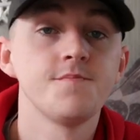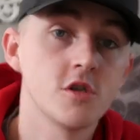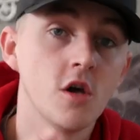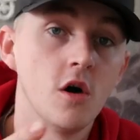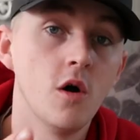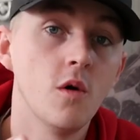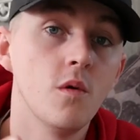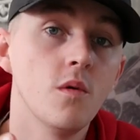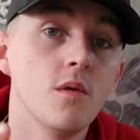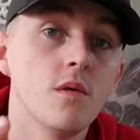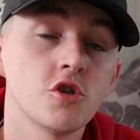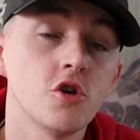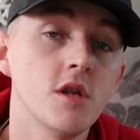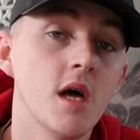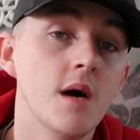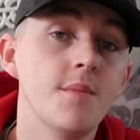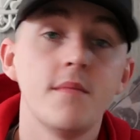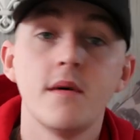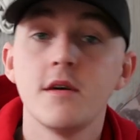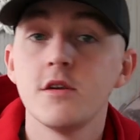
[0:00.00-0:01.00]
So took
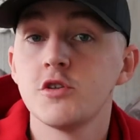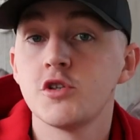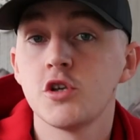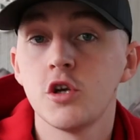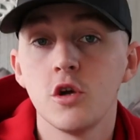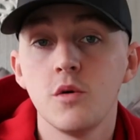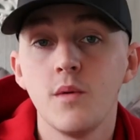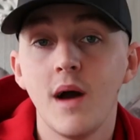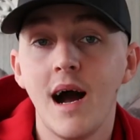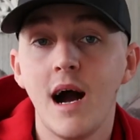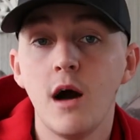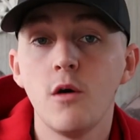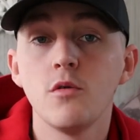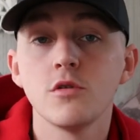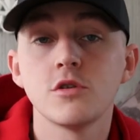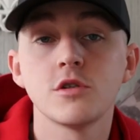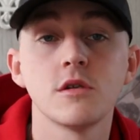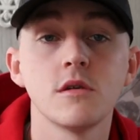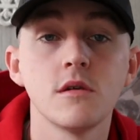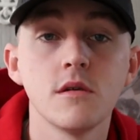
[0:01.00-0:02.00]
them 2
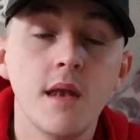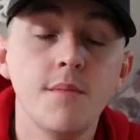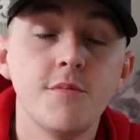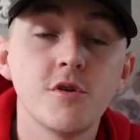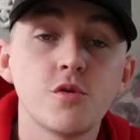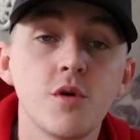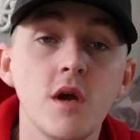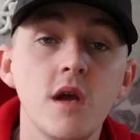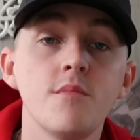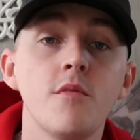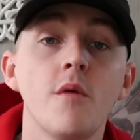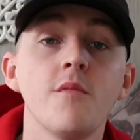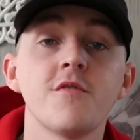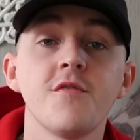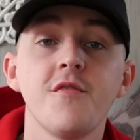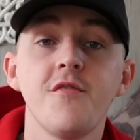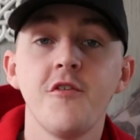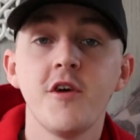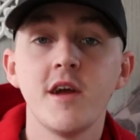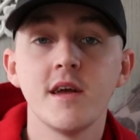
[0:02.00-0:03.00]
out, and in between months
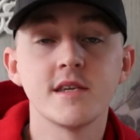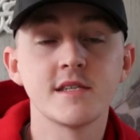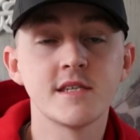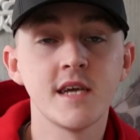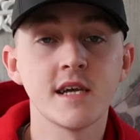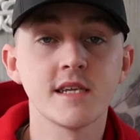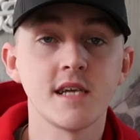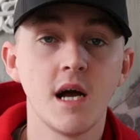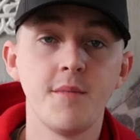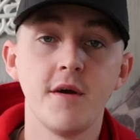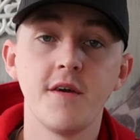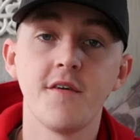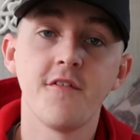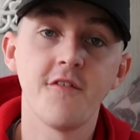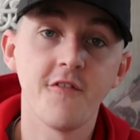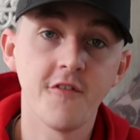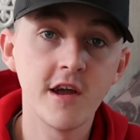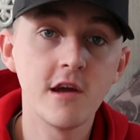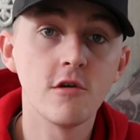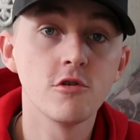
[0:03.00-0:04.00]
3 and 6, I made
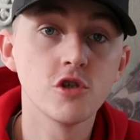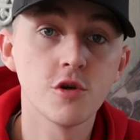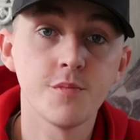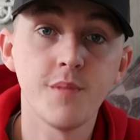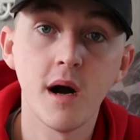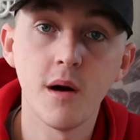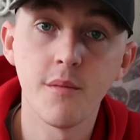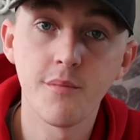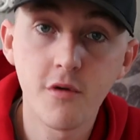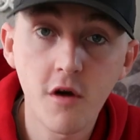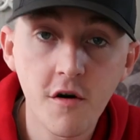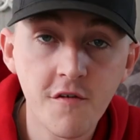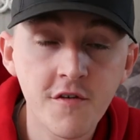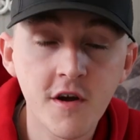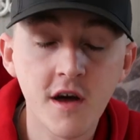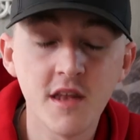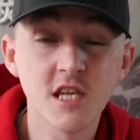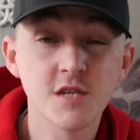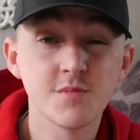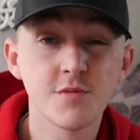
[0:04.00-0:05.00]
£300
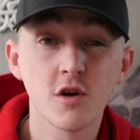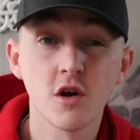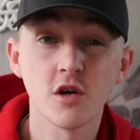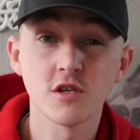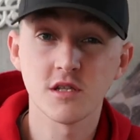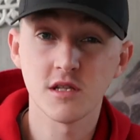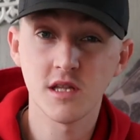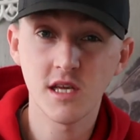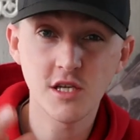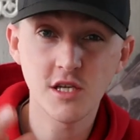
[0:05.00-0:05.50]
profit. And it's because